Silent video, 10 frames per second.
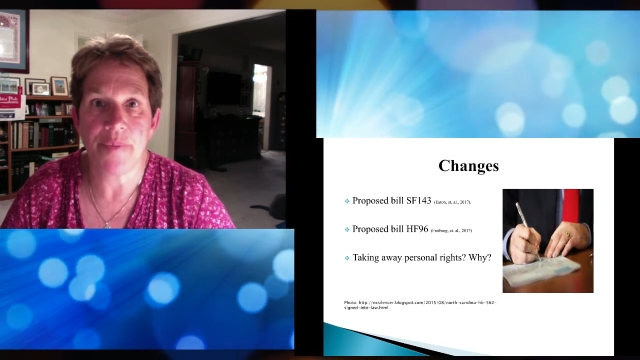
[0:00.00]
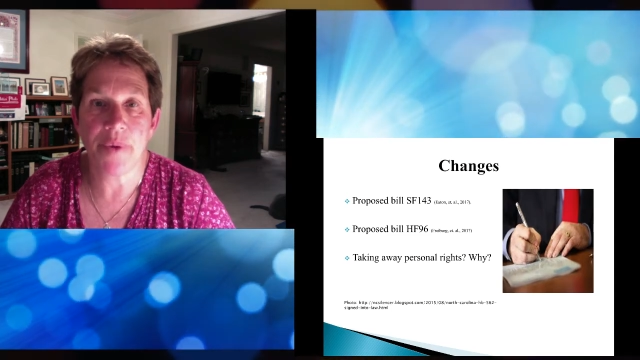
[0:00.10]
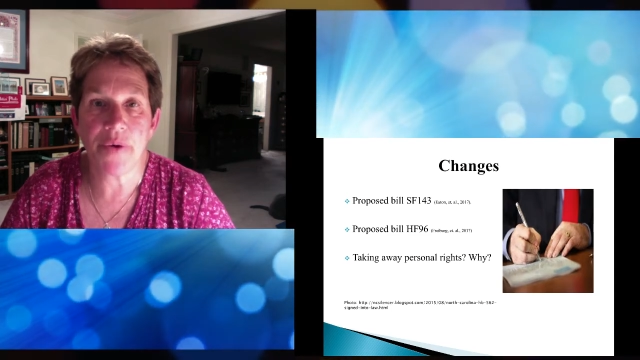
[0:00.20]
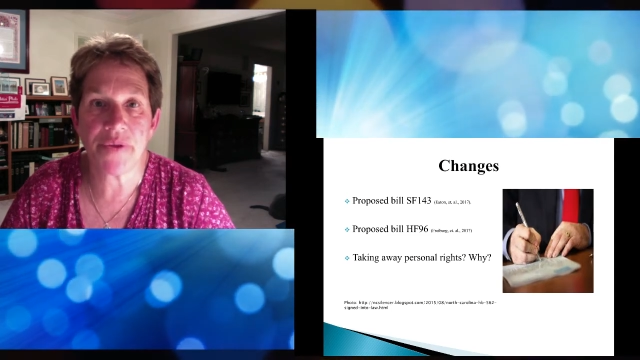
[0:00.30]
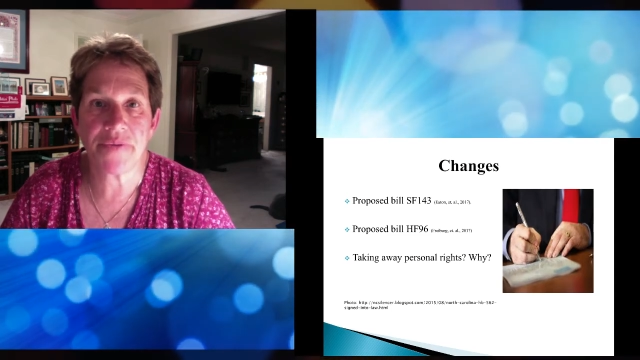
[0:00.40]

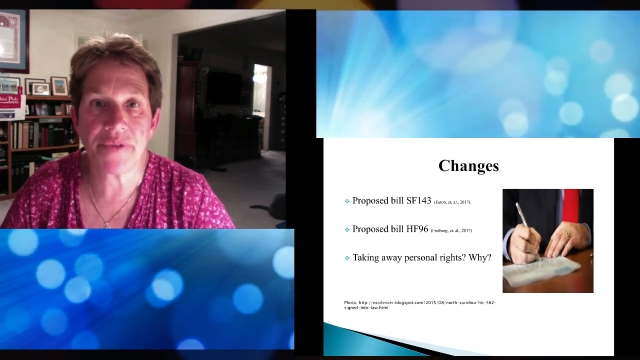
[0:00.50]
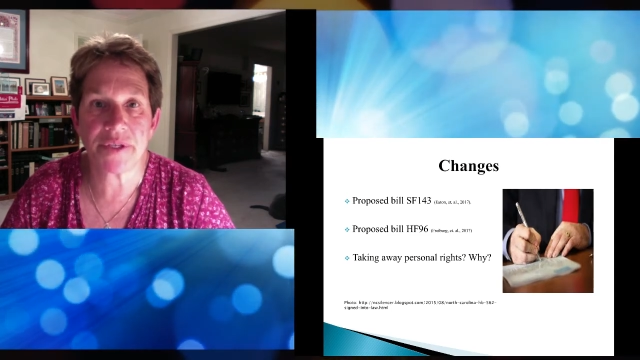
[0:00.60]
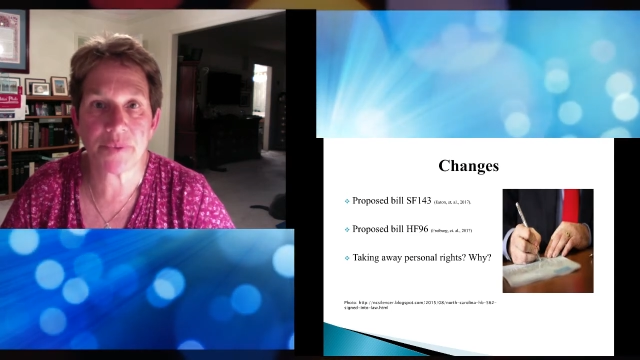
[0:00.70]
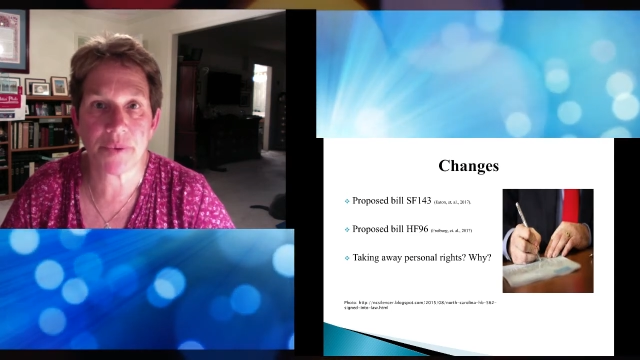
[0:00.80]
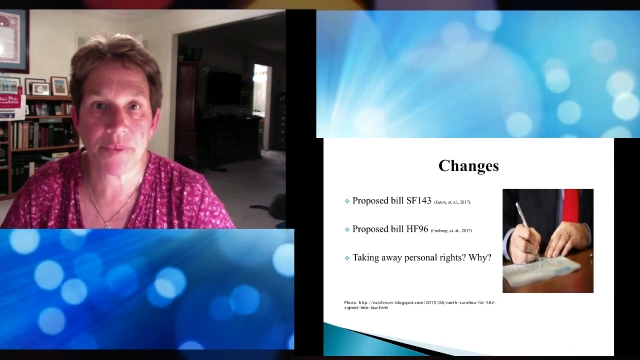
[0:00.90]
Both of
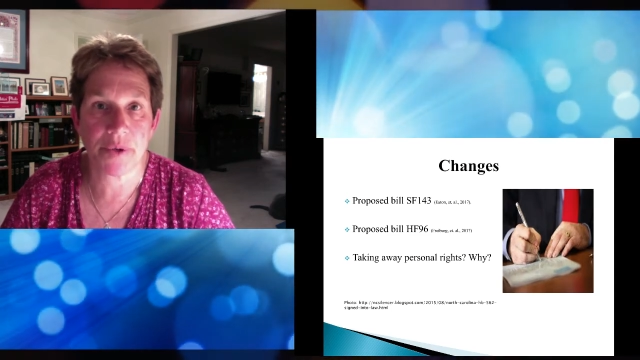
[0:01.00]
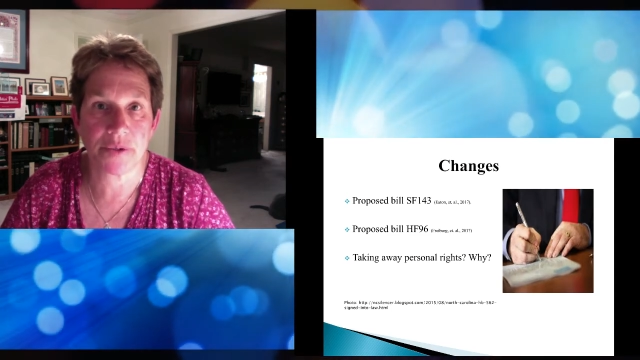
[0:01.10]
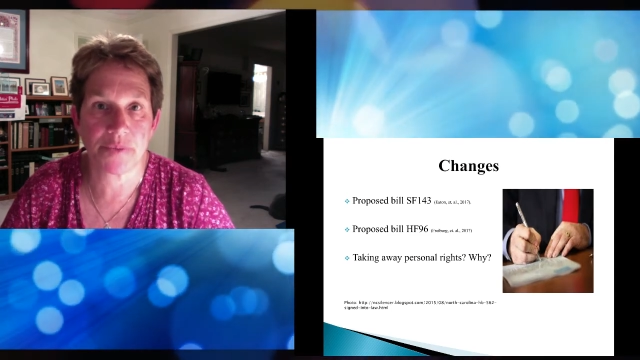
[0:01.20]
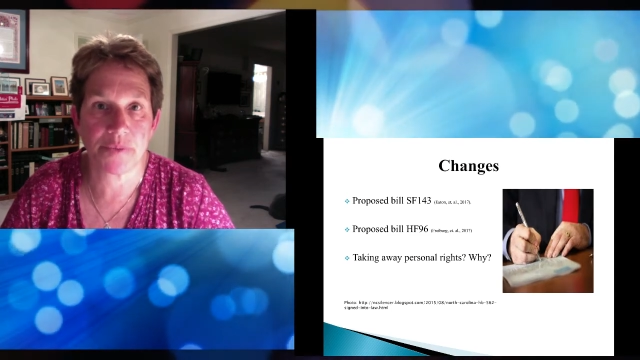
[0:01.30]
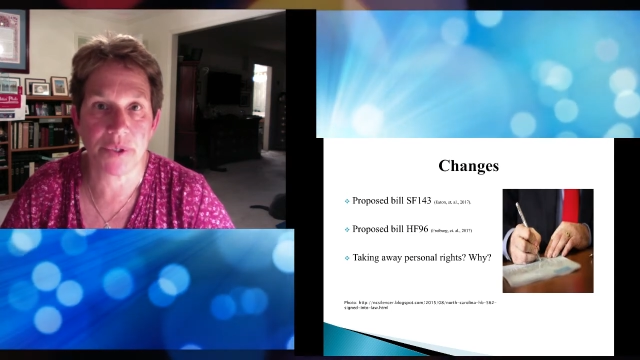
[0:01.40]
these
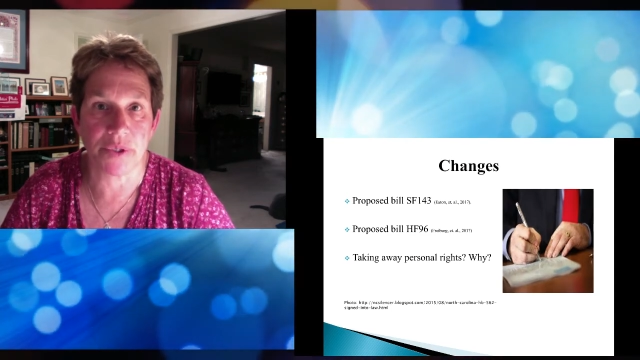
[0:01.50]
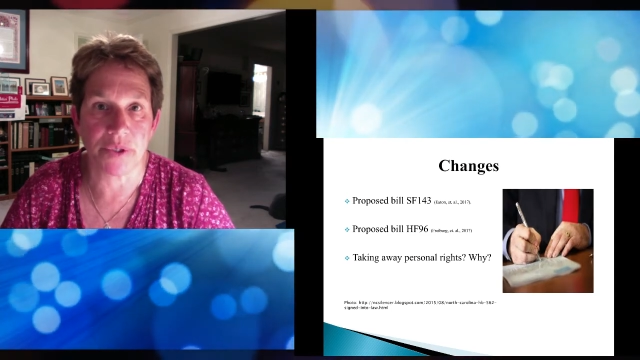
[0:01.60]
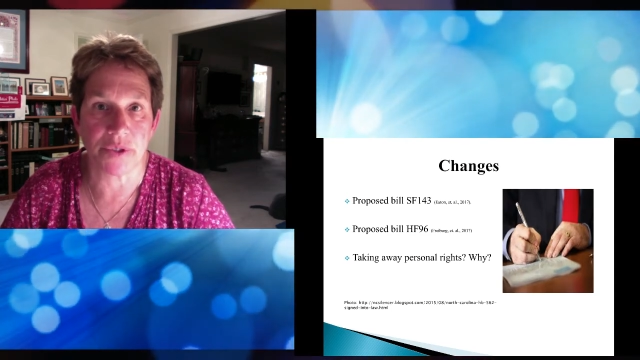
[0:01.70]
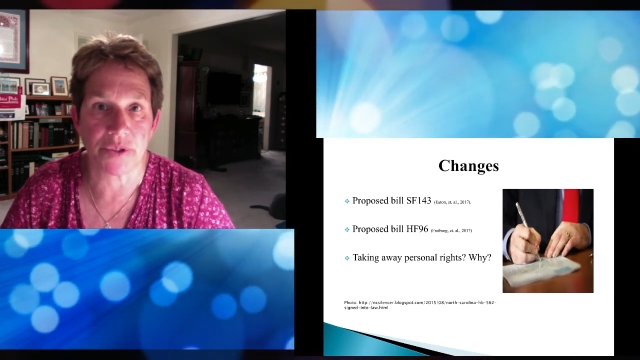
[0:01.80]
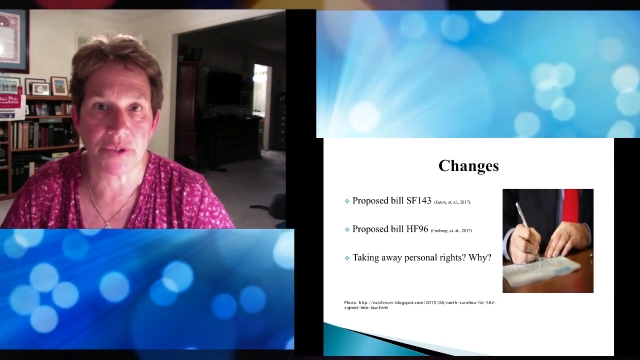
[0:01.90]
proposed
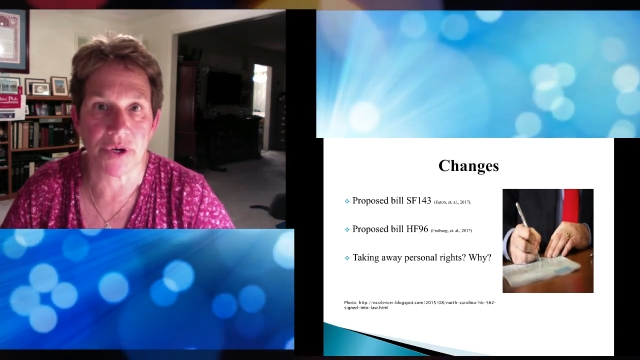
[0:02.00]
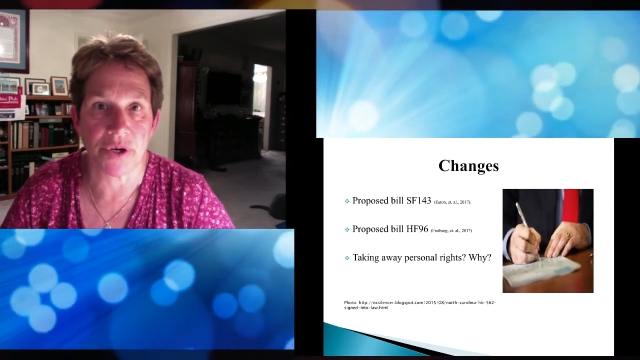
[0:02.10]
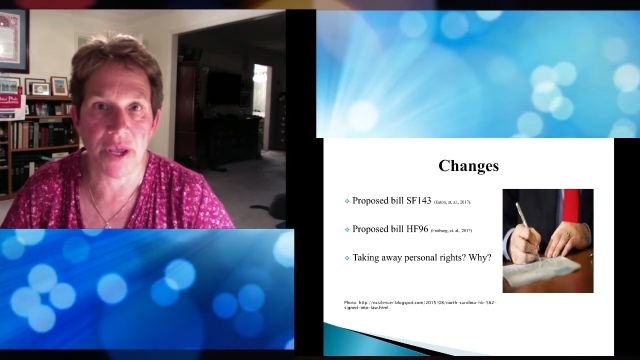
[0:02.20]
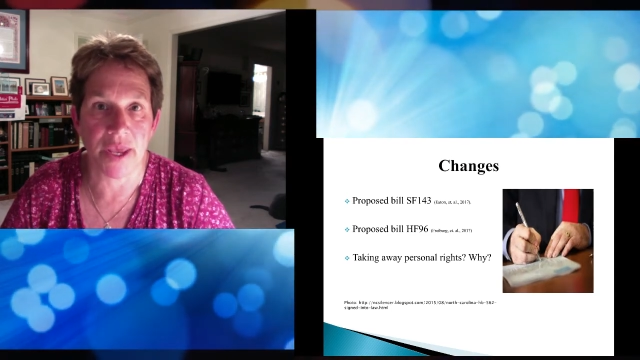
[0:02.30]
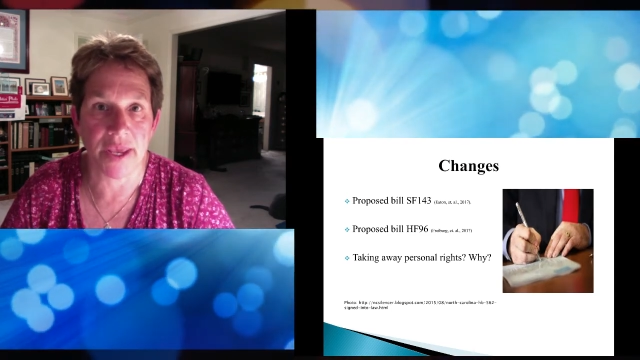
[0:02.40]
bills
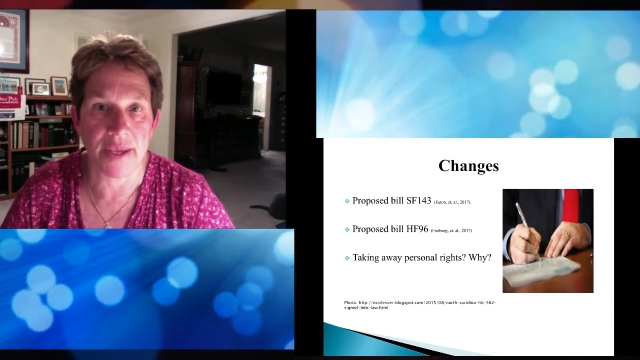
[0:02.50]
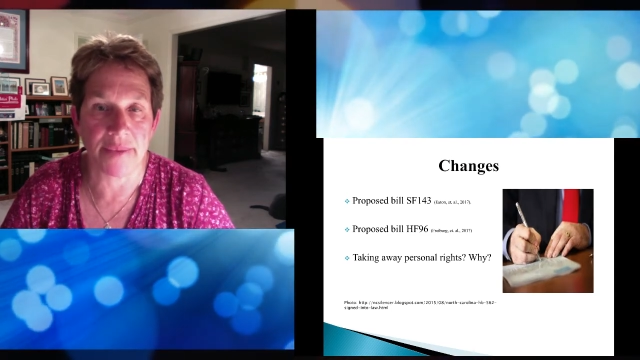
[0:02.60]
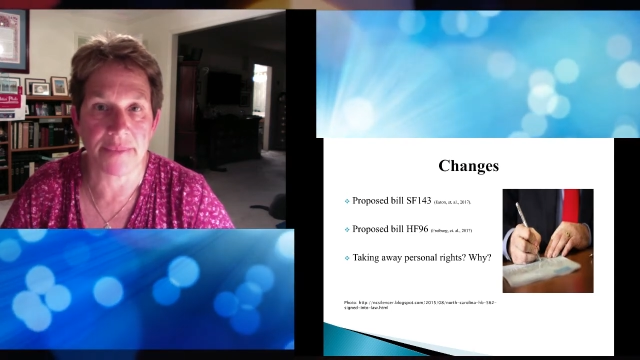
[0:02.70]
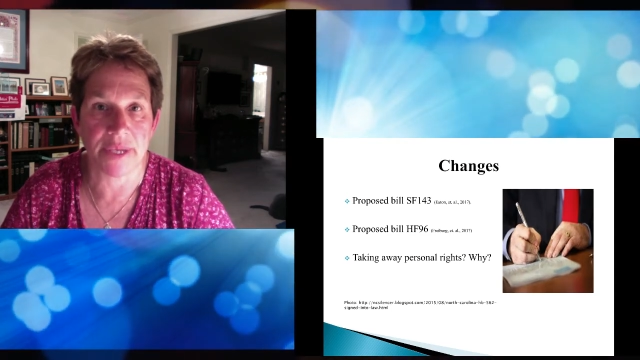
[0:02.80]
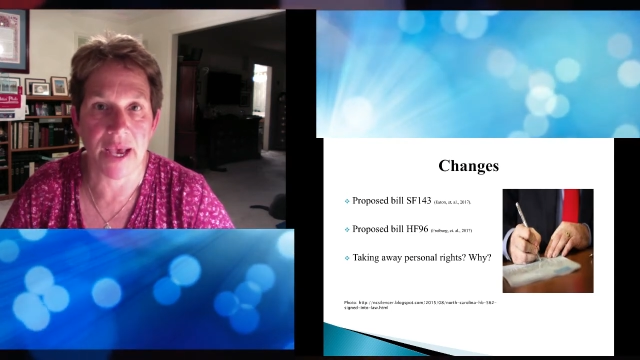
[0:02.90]
are
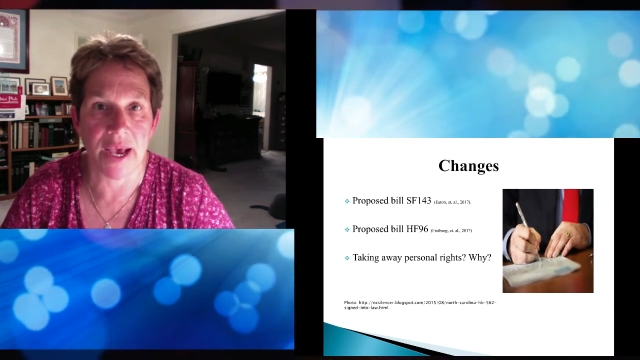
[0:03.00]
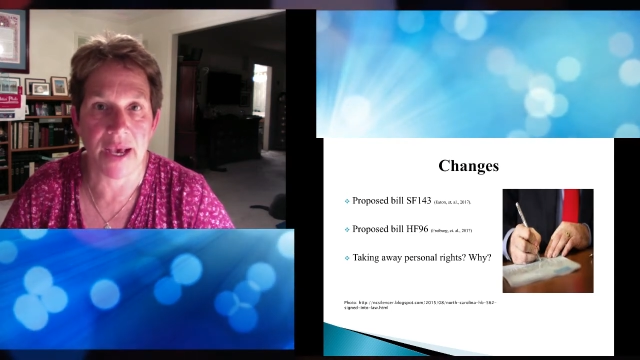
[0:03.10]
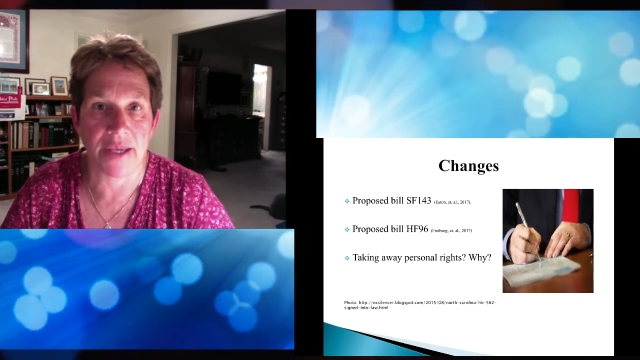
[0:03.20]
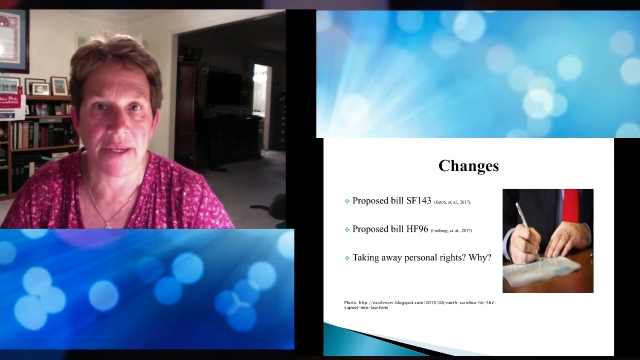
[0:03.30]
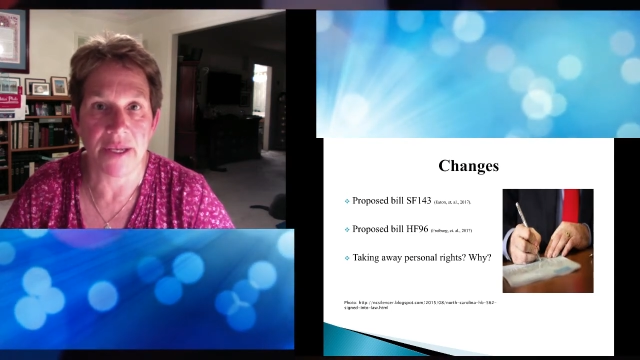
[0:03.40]
aimed
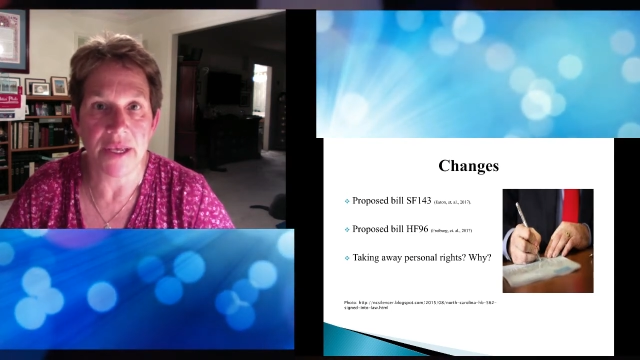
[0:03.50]
at